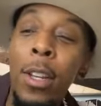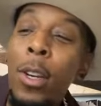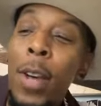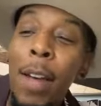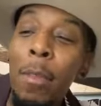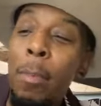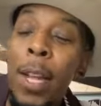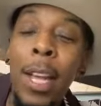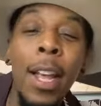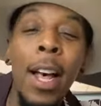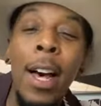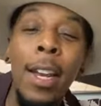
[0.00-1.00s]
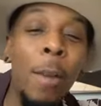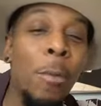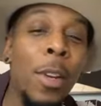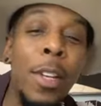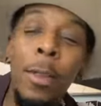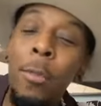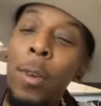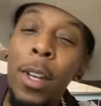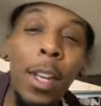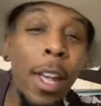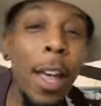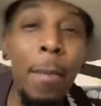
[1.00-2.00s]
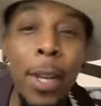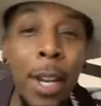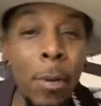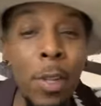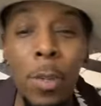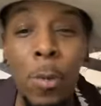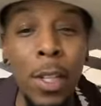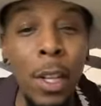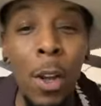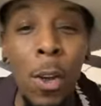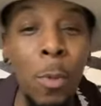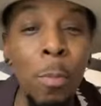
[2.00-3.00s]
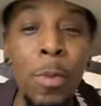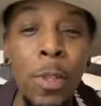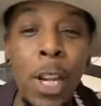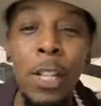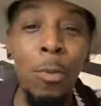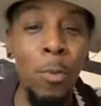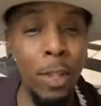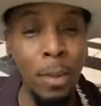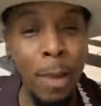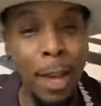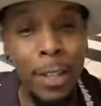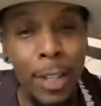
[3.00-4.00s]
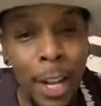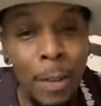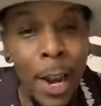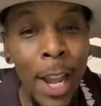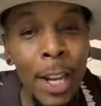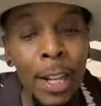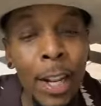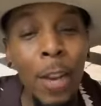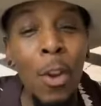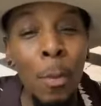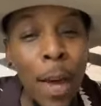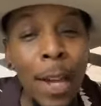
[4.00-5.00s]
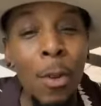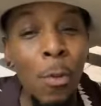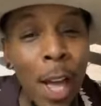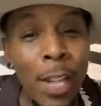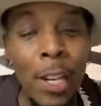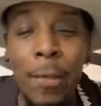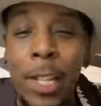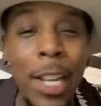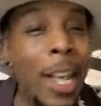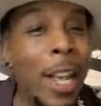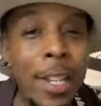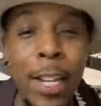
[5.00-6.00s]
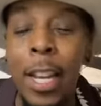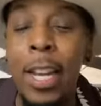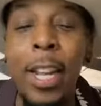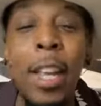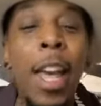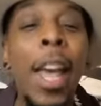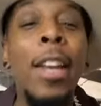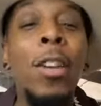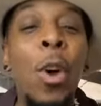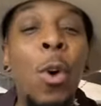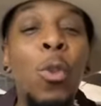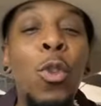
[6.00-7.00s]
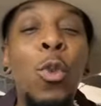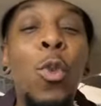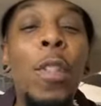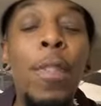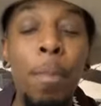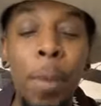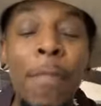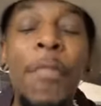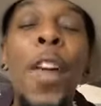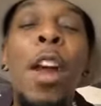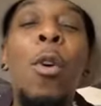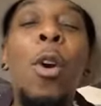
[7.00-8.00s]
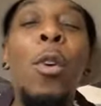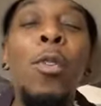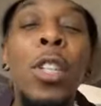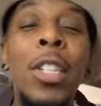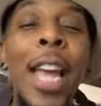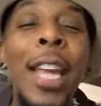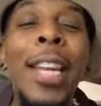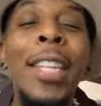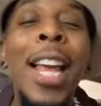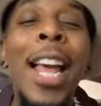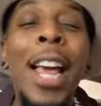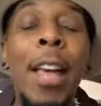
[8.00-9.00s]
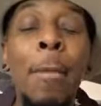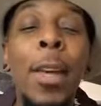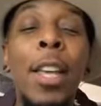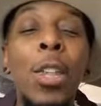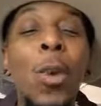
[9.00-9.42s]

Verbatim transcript: You don't have to play God. I went. To, I mean, that was what the whole session was about today, right? You know, go back and watch everything I said, and go through it. Be thorough. Just take your time.